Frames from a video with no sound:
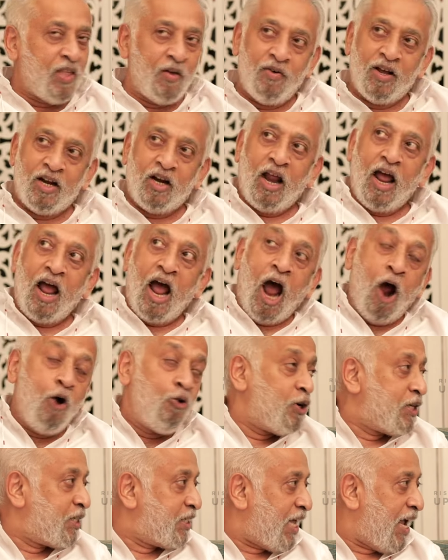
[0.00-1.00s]
They were
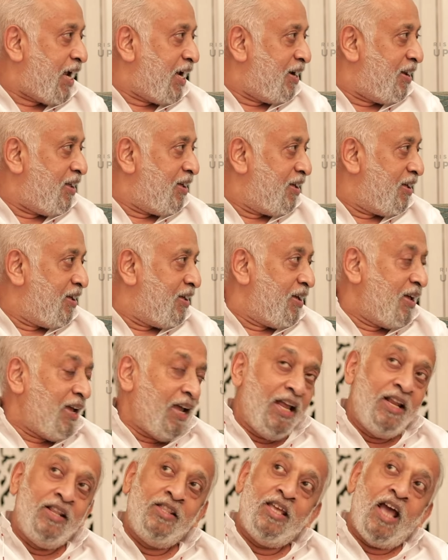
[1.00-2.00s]
outside.
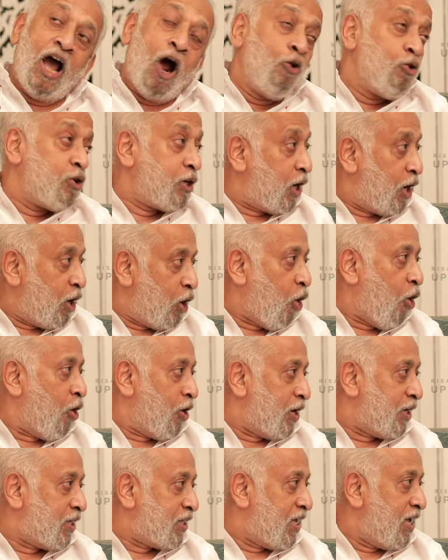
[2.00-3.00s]
in the outer
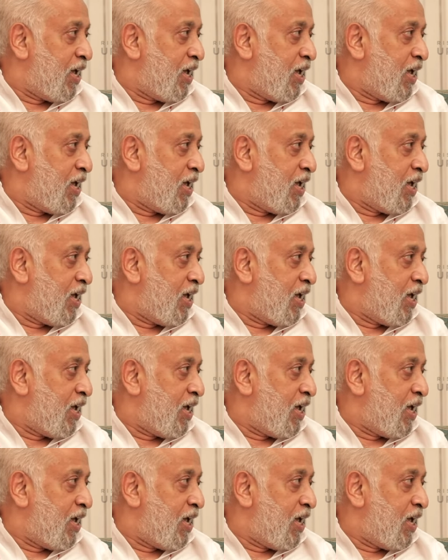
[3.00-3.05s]
lawns,